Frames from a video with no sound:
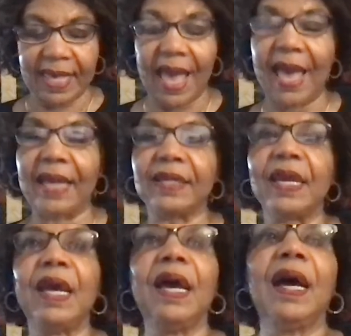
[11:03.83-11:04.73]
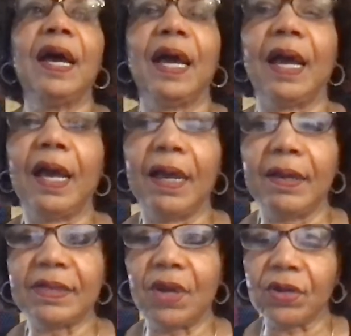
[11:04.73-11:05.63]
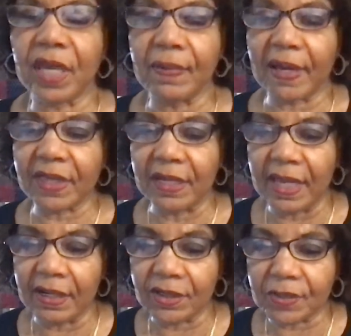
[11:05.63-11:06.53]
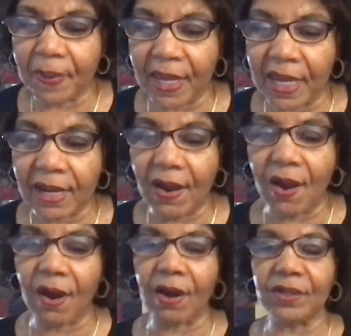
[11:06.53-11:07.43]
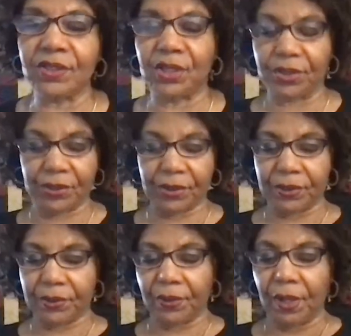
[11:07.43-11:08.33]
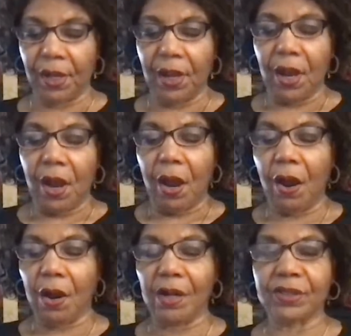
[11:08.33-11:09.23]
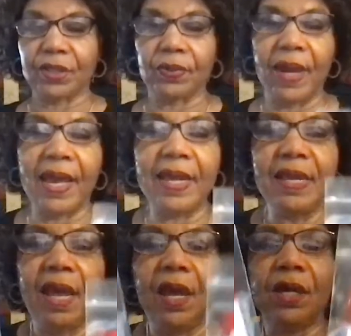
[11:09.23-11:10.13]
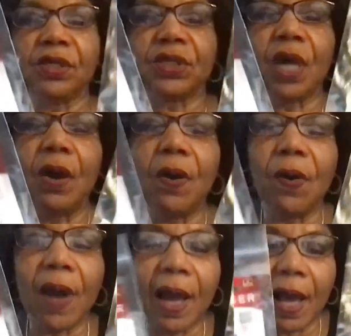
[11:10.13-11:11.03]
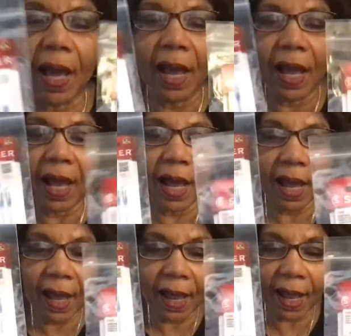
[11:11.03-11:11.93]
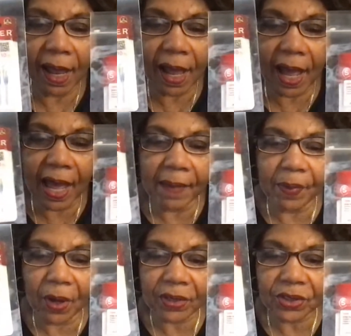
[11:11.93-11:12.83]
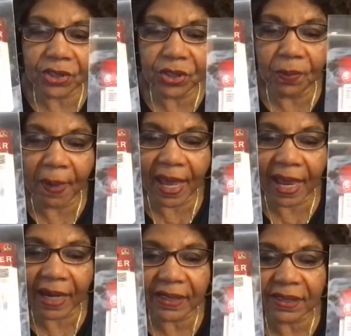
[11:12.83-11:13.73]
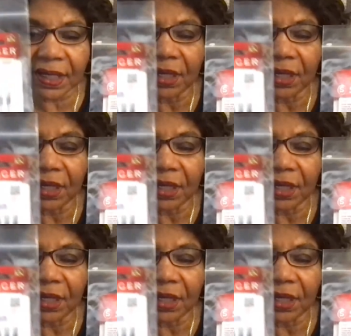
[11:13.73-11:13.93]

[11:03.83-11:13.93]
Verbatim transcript: that, talking about the needles being hard to thread. So I bought 2 packs